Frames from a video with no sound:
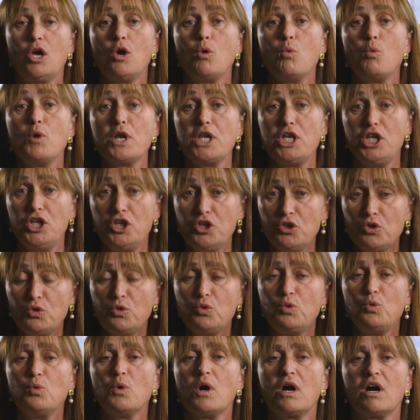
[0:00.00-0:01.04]
When
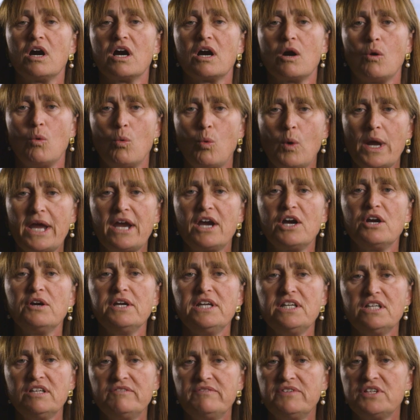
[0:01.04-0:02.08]
you are aware
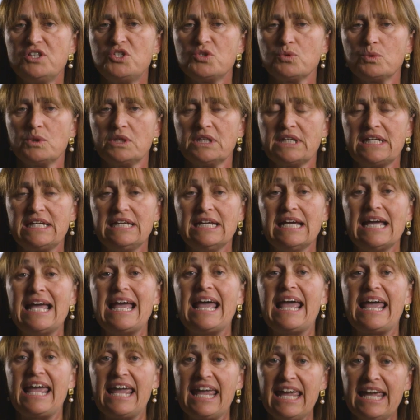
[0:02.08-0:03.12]
individually
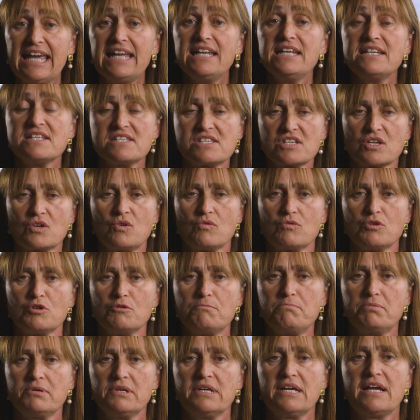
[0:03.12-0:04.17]
and as a
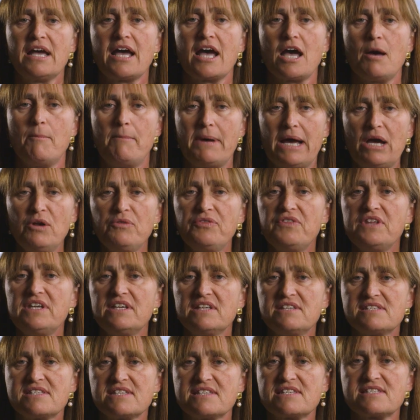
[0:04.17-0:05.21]
group about the
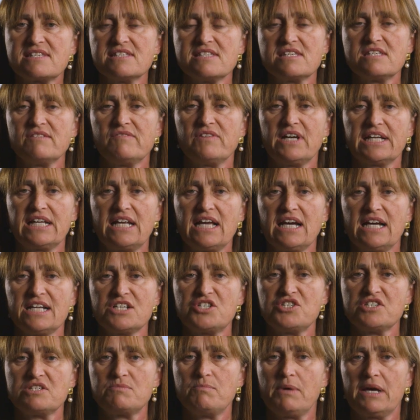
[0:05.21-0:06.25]
existence of
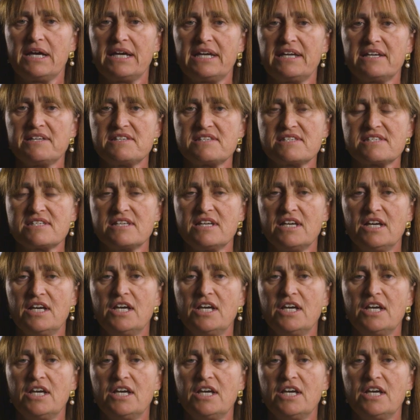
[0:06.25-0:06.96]
unconscious bias,